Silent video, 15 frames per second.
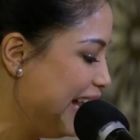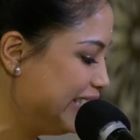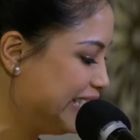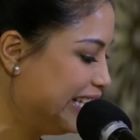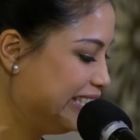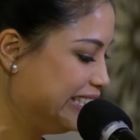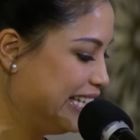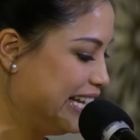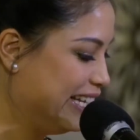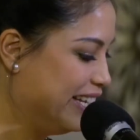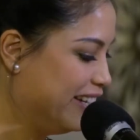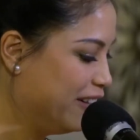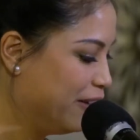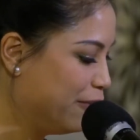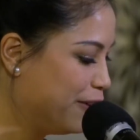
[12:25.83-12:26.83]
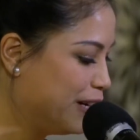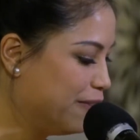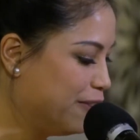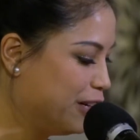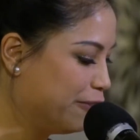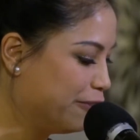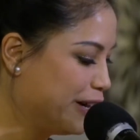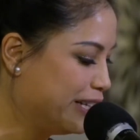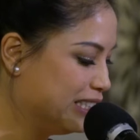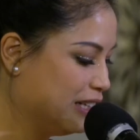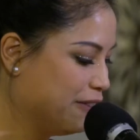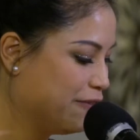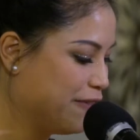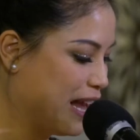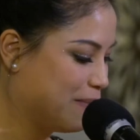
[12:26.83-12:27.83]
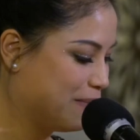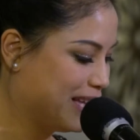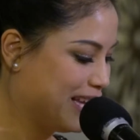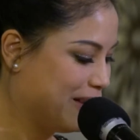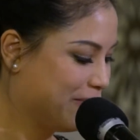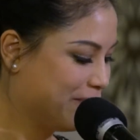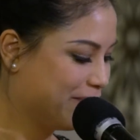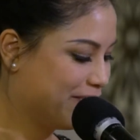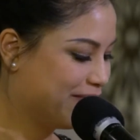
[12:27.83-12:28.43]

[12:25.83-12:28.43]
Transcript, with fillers: As I stand here in front of your friends and family,